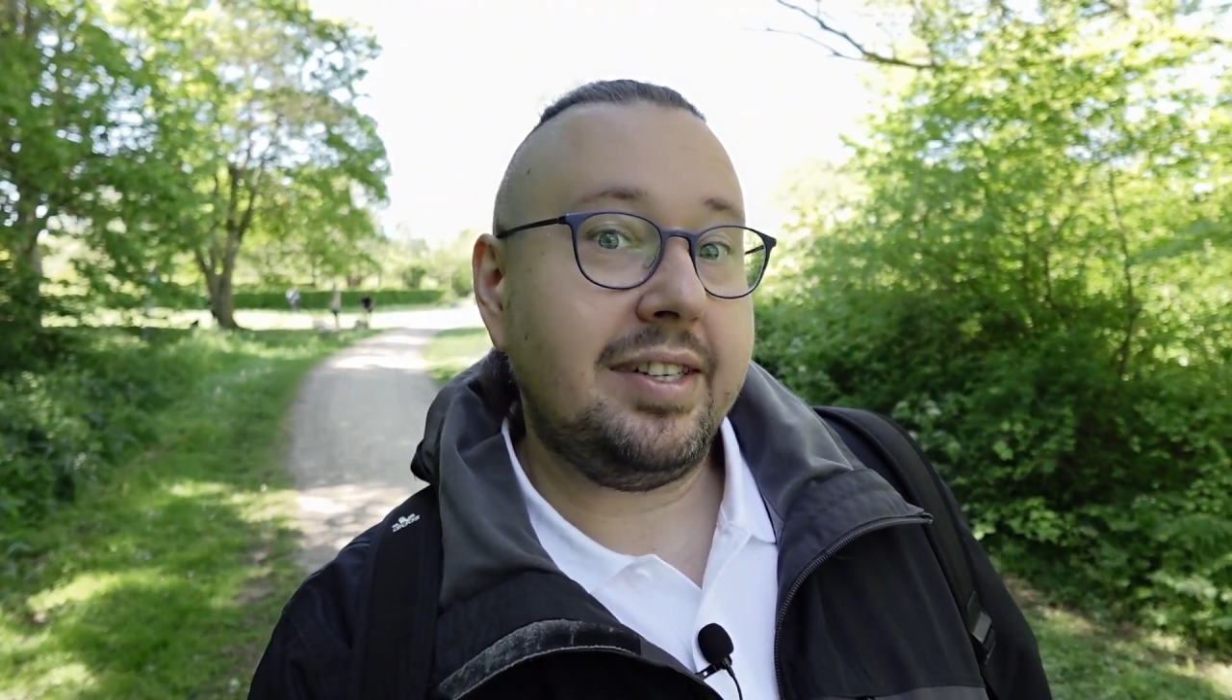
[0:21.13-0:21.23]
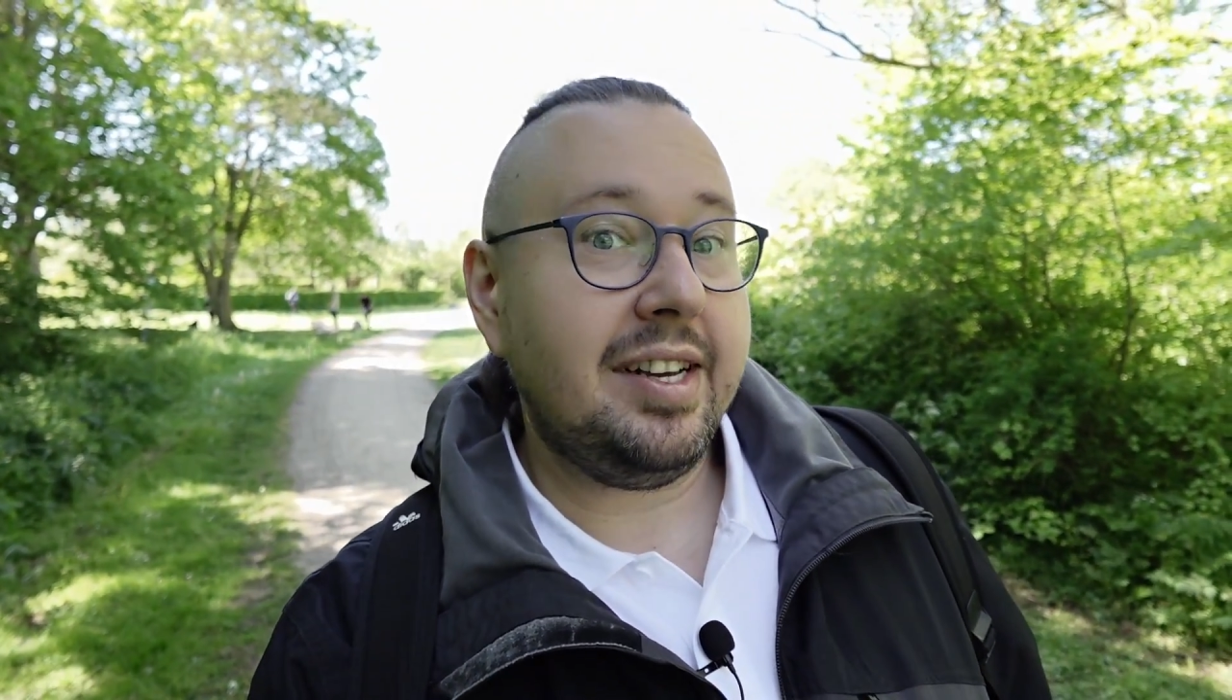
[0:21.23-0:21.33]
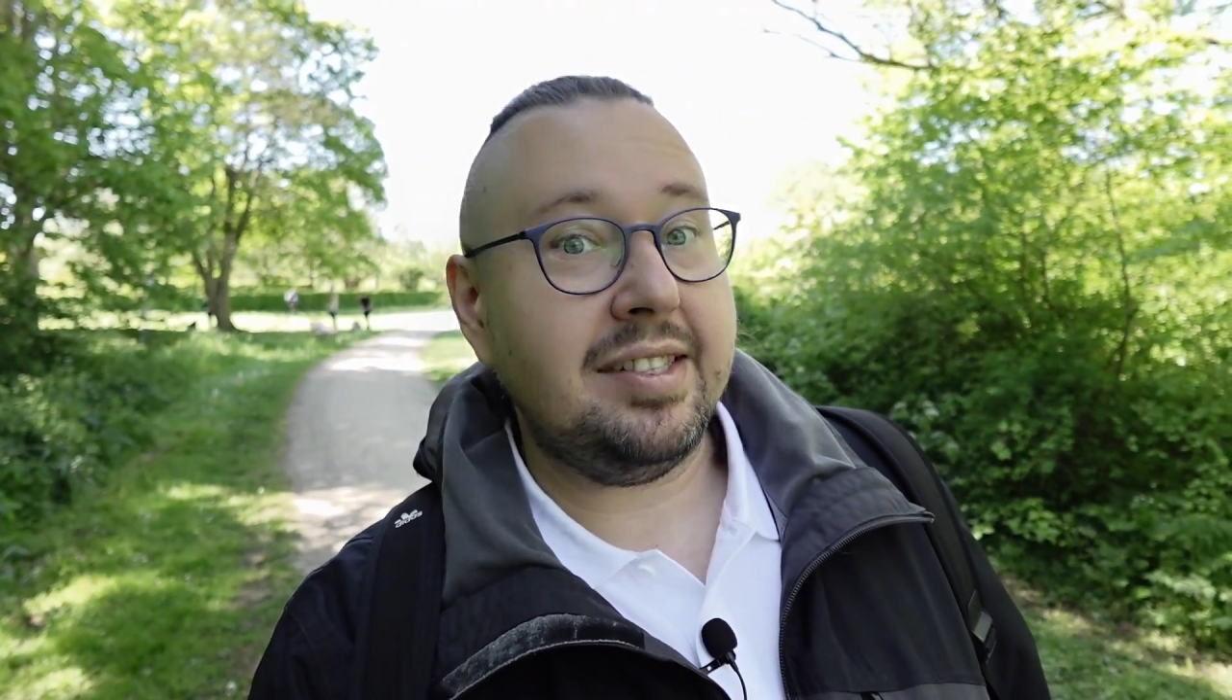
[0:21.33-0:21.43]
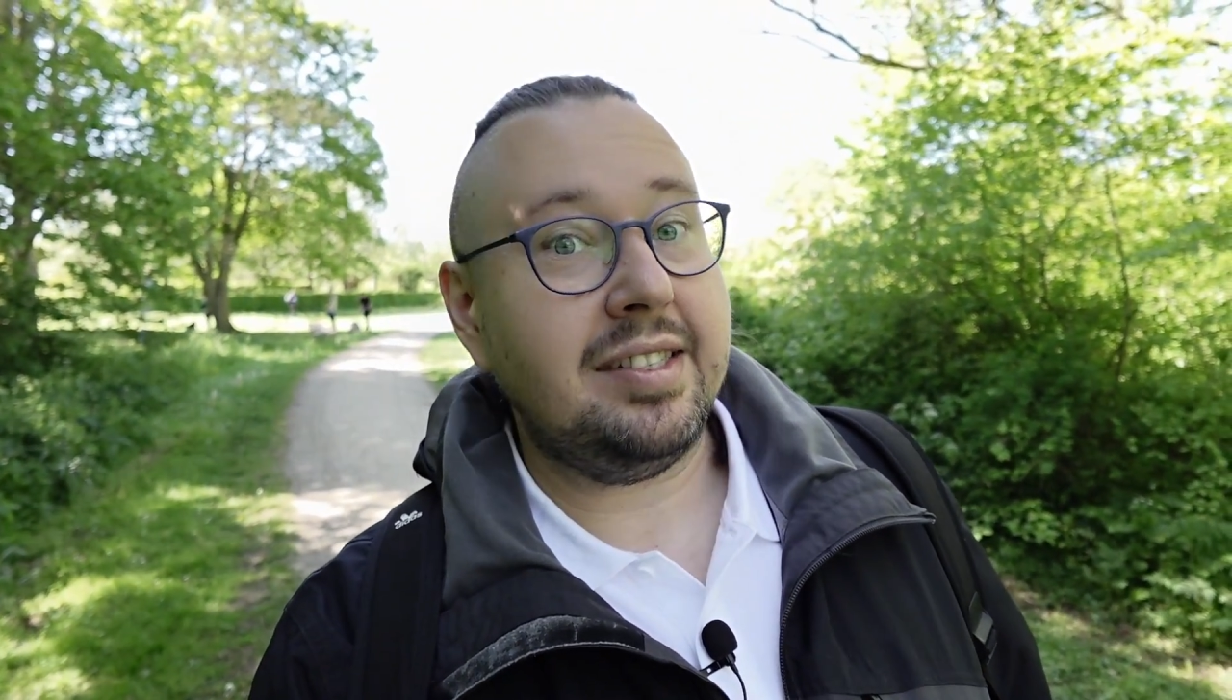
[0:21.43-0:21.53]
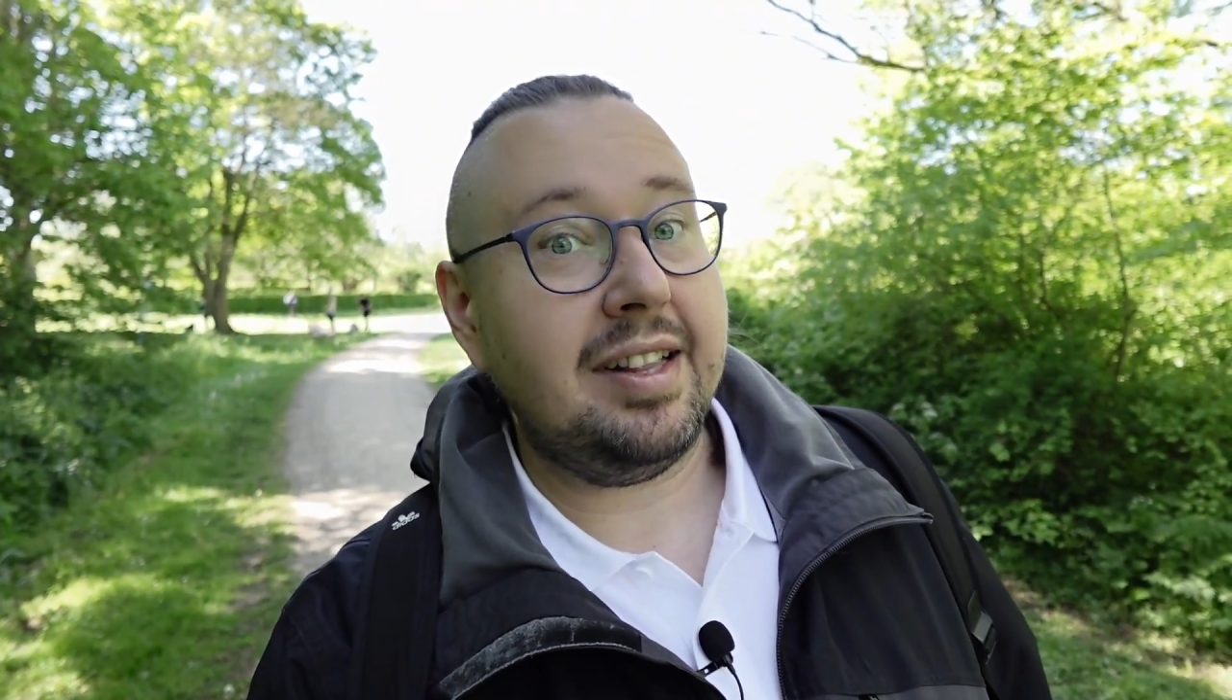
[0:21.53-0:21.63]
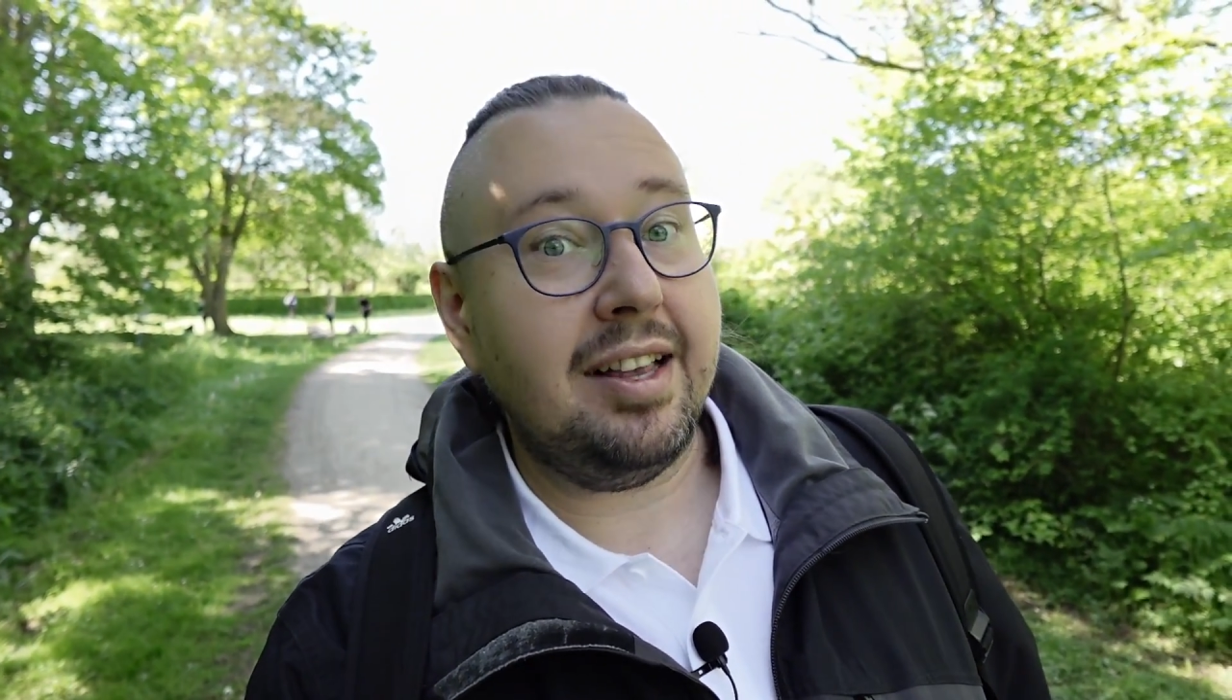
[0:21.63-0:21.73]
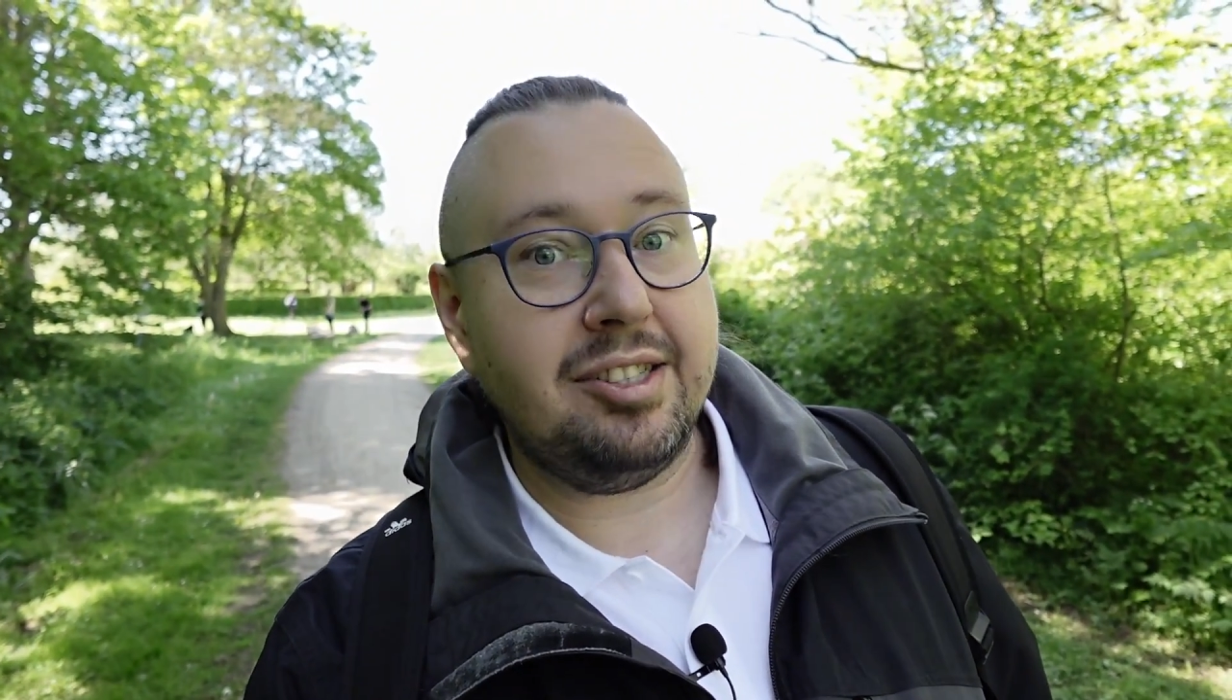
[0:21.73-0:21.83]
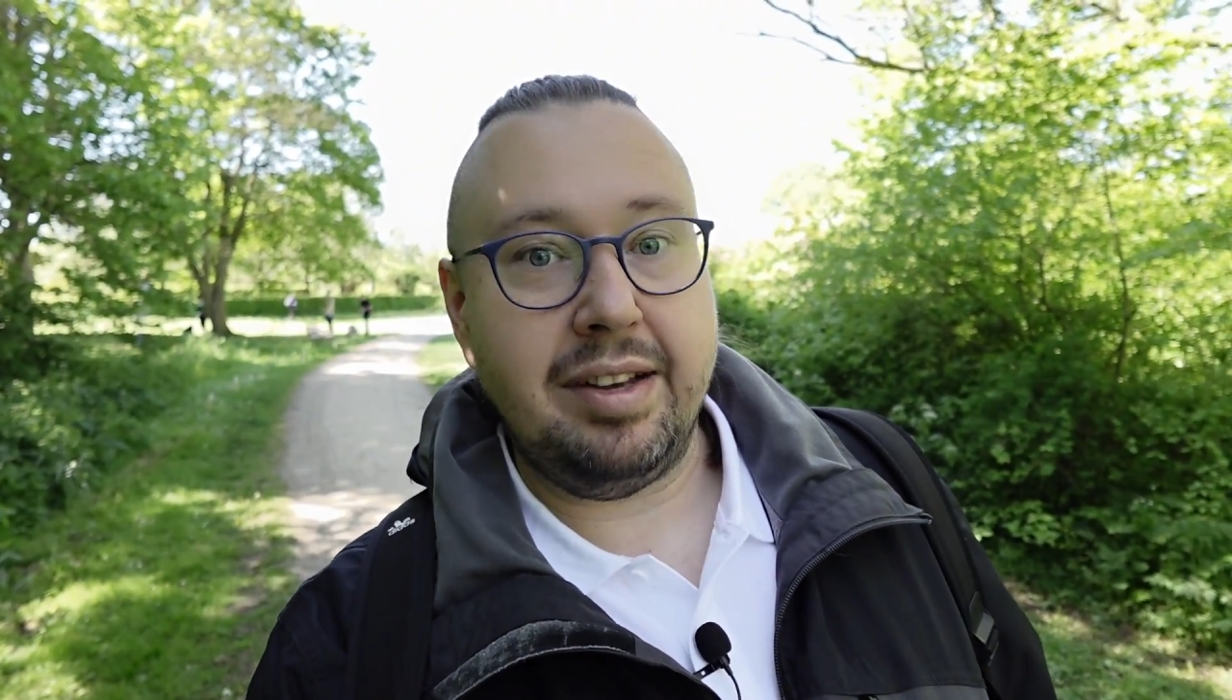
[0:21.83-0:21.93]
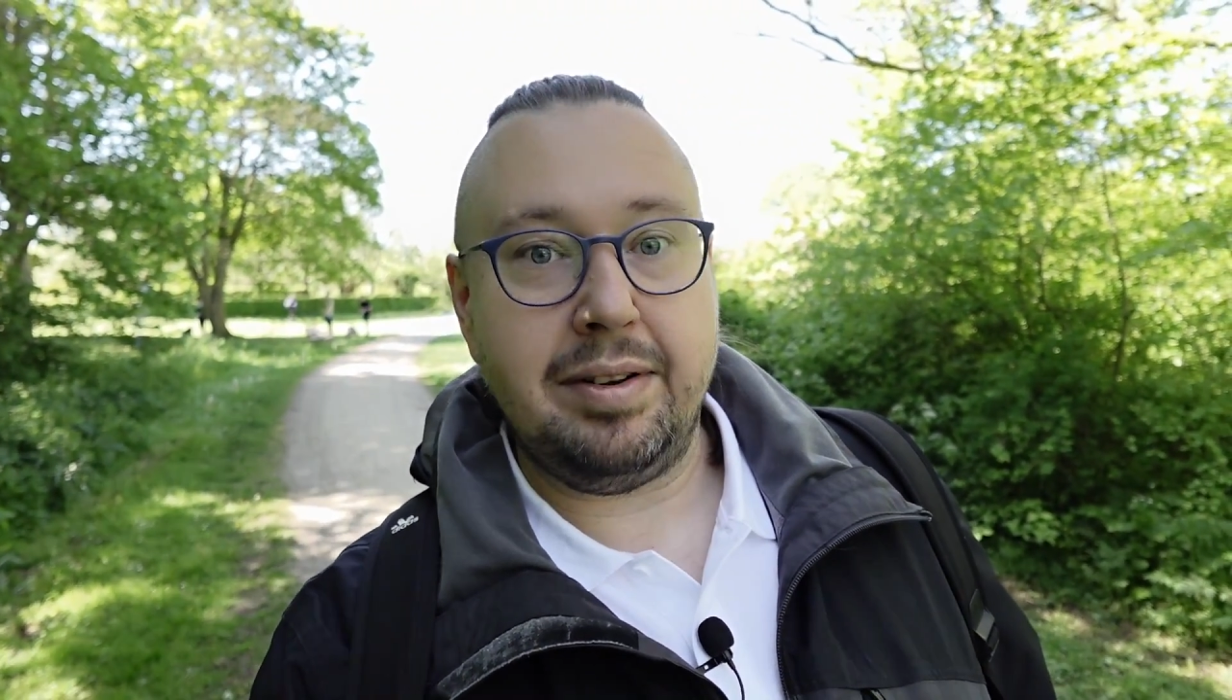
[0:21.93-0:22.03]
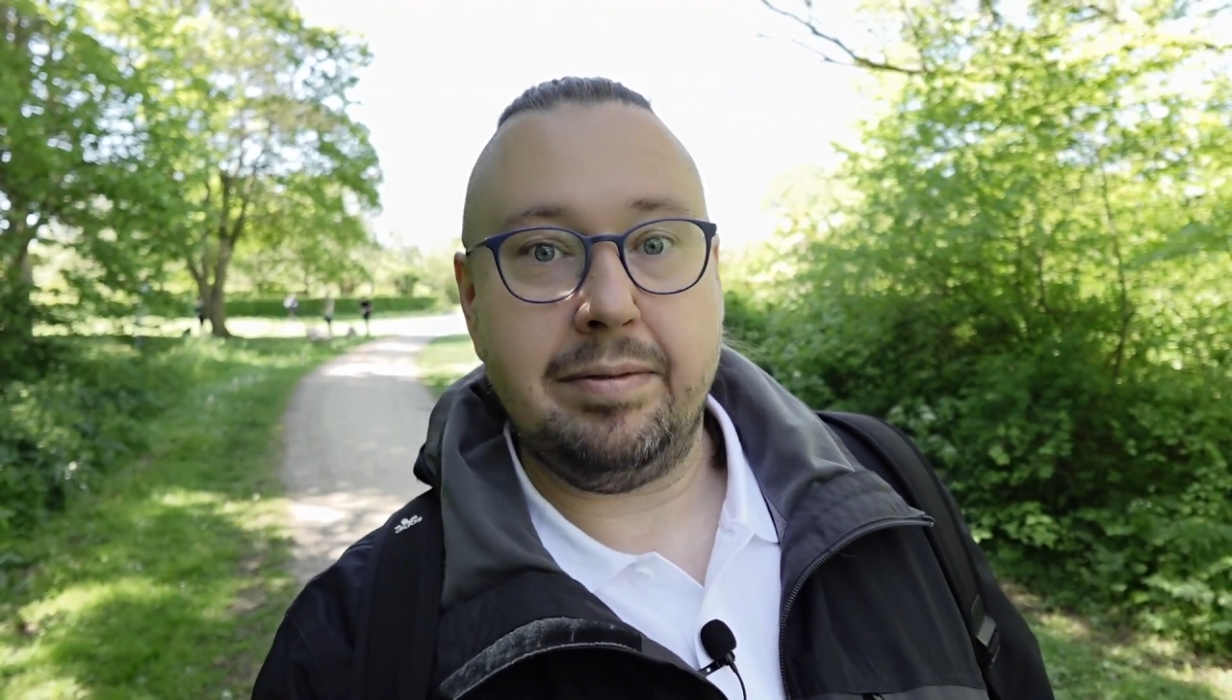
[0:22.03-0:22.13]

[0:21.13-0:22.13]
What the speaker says: test/dev